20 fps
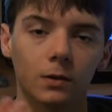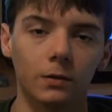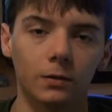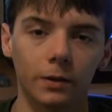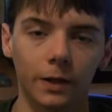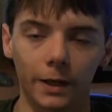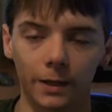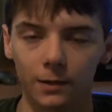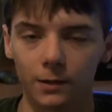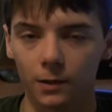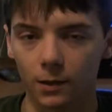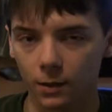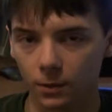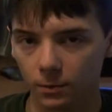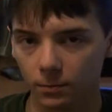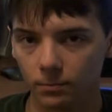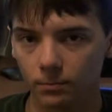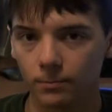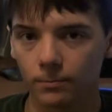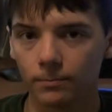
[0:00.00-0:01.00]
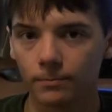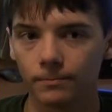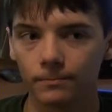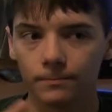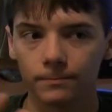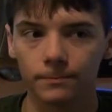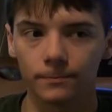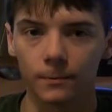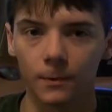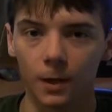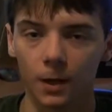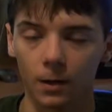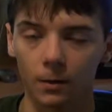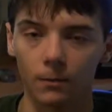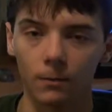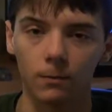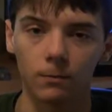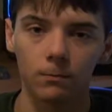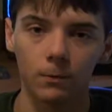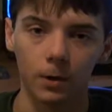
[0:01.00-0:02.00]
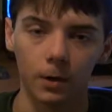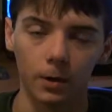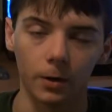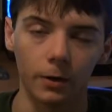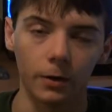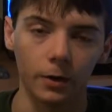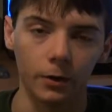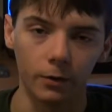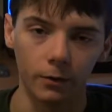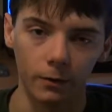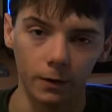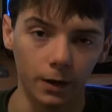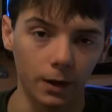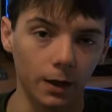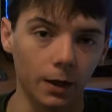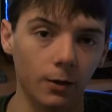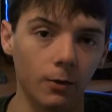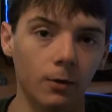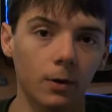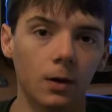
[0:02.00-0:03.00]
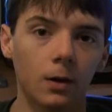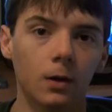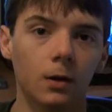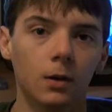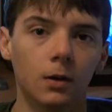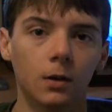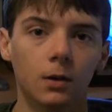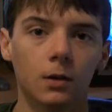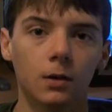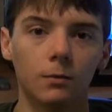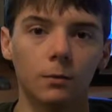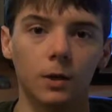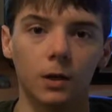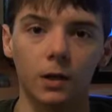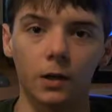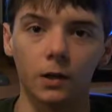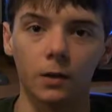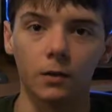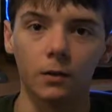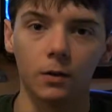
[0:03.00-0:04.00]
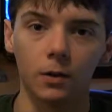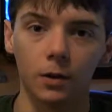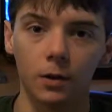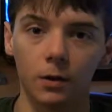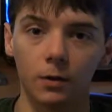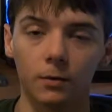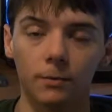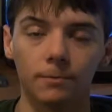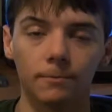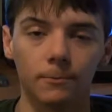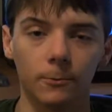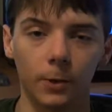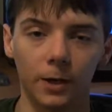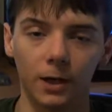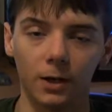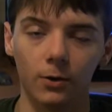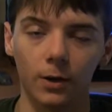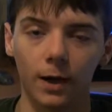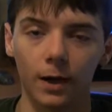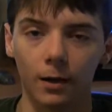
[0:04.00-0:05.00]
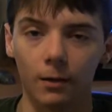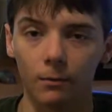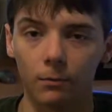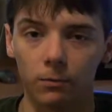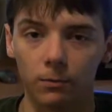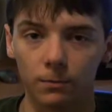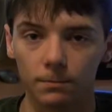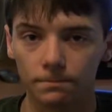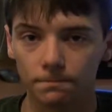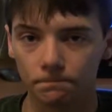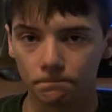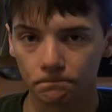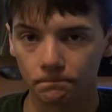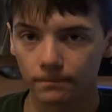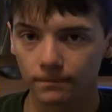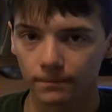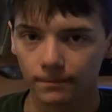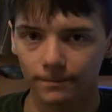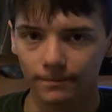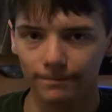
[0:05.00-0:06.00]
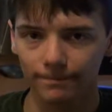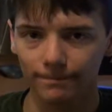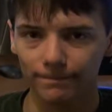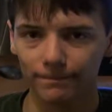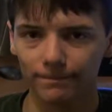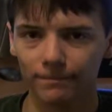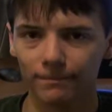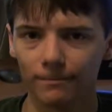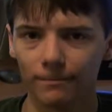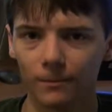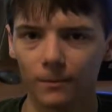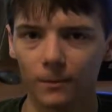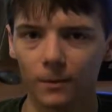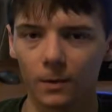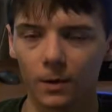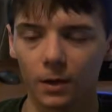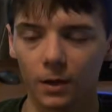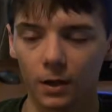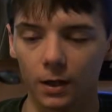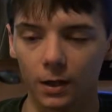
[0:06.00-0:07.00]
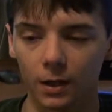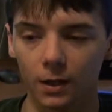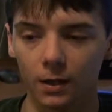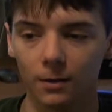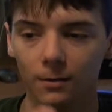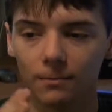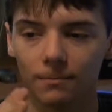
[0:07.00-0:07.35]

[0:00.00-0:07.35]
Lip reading: That's a thing for another video, but when you have the...